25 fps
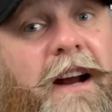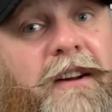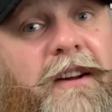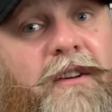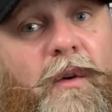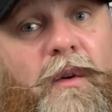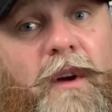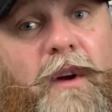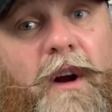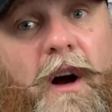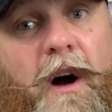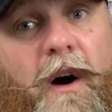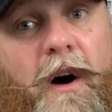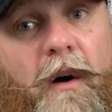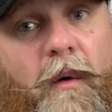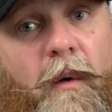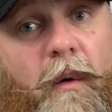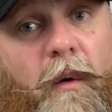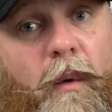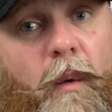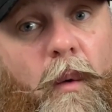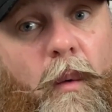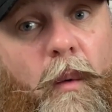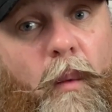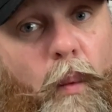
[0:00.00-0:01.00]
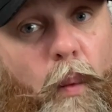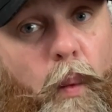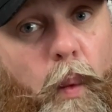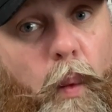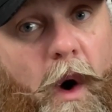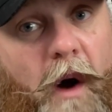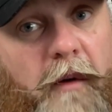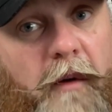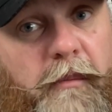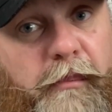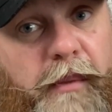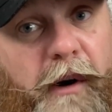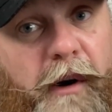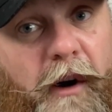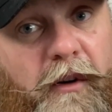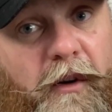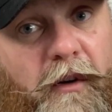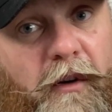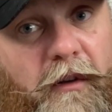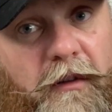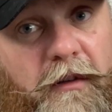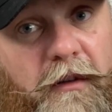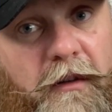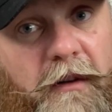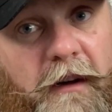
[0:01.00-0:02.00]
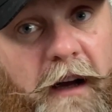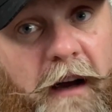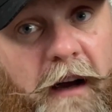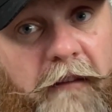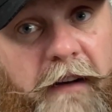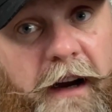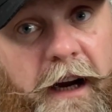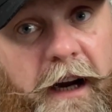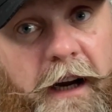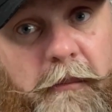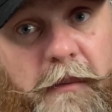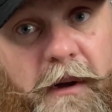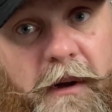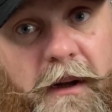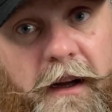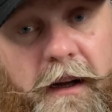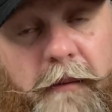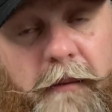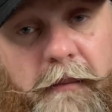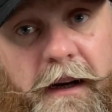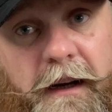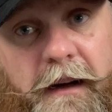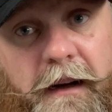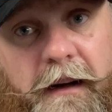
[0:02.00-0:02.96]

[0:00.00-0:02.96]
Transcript: only got one product available at the minute.